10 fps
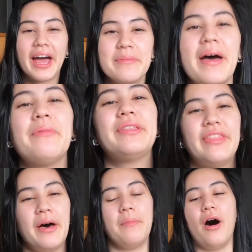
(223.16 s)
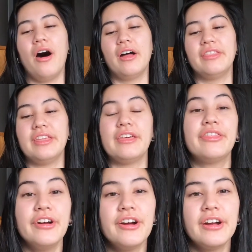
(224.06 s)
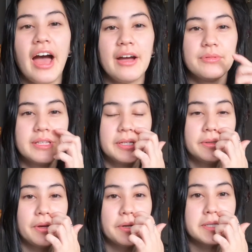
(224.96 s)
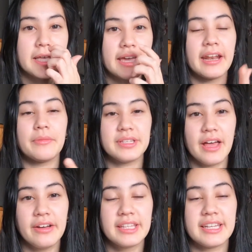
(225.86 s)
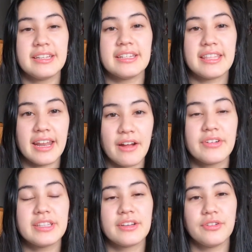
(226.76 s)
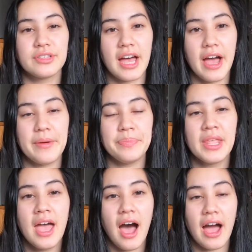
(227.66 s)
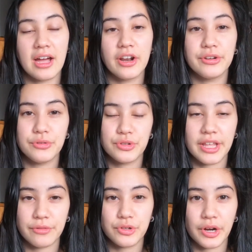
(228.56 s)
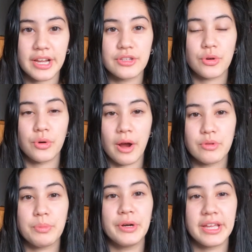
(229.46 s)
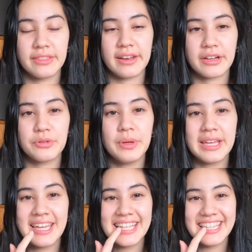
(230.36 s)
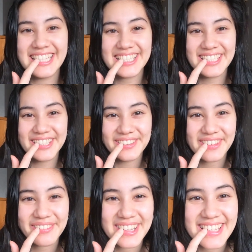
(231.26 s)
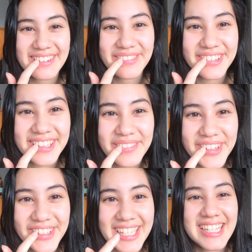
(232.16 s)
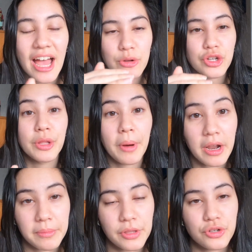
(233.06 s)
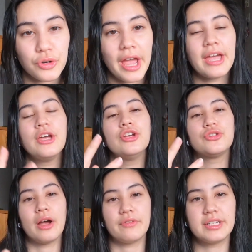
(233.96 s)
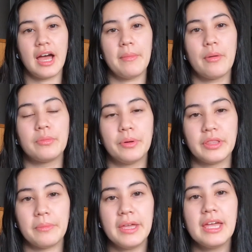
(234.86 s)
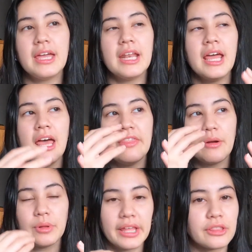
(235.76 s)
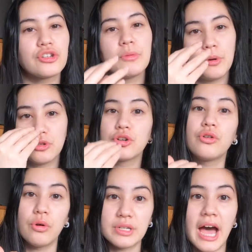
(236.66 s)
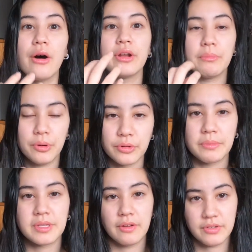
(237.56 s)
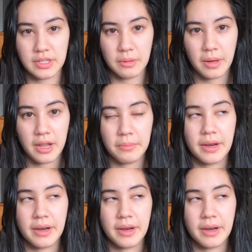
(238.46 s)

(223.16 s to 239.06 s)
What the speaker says: I met with them on the 3rd, I was still noticing, and I was telling the dentist that every single time I got a new set of trays or I was putting in the next week, this tooth wasn't fully pulling down to the bottom of the tray. So every time I would put them in, they were like, they're supposed to grow down and pull themselves to the bottom.